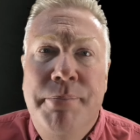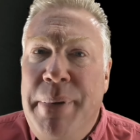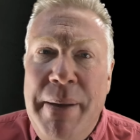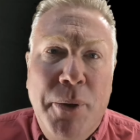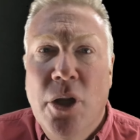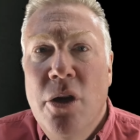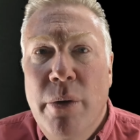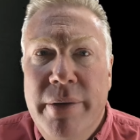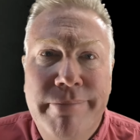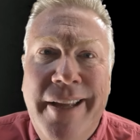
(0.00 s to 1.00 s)
people who
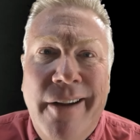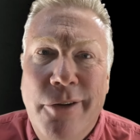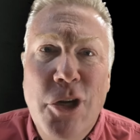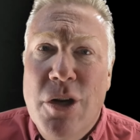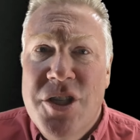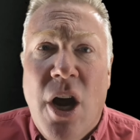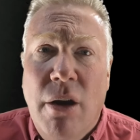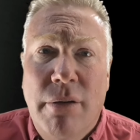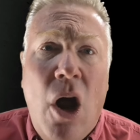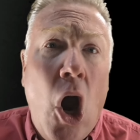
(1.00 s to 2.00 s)
would, you know, do us
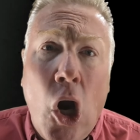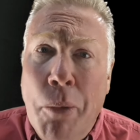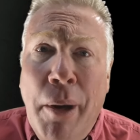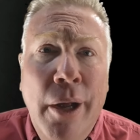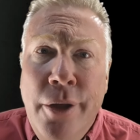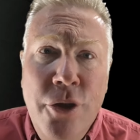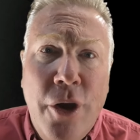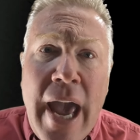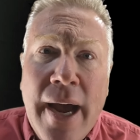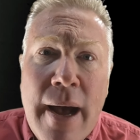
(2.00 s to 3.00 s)
harm, you
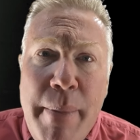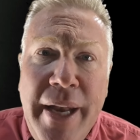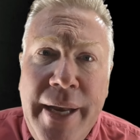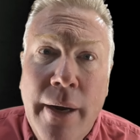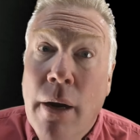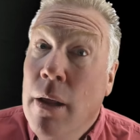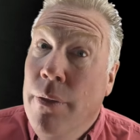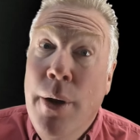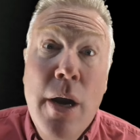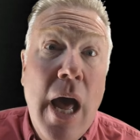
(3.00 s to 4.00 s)
can't come in here.
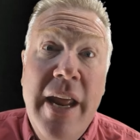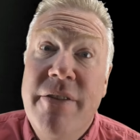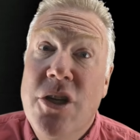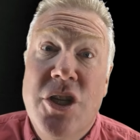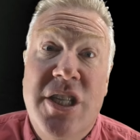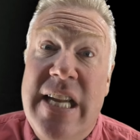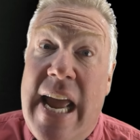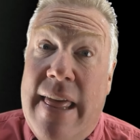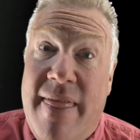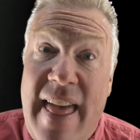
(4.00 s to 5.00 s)
They're not even just
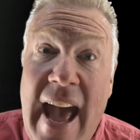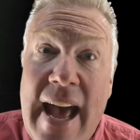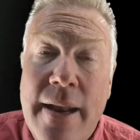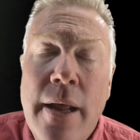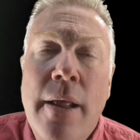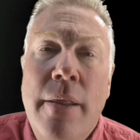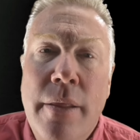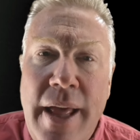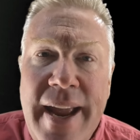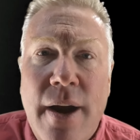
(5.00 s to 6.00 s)
saying that.
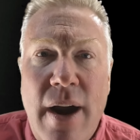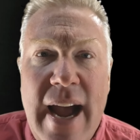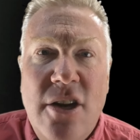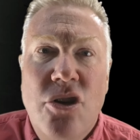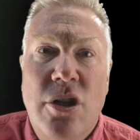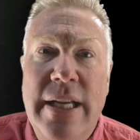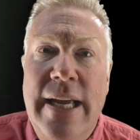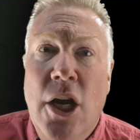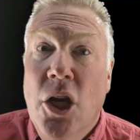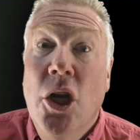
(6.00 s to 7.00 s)
They are
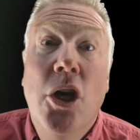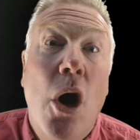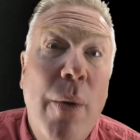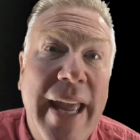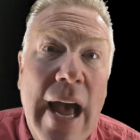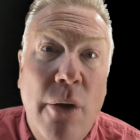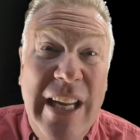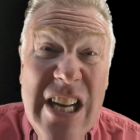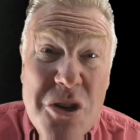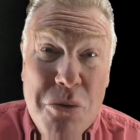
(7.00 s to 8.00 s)
actually going out
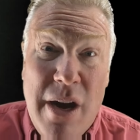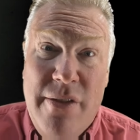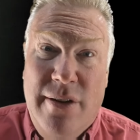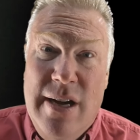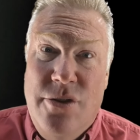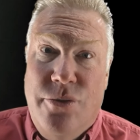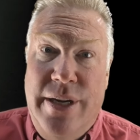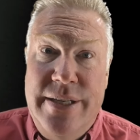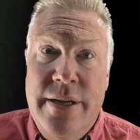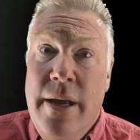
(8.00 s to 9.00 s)
into other
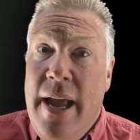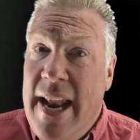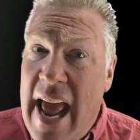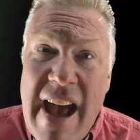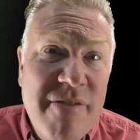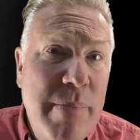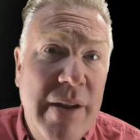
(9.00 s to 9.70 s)
countries and have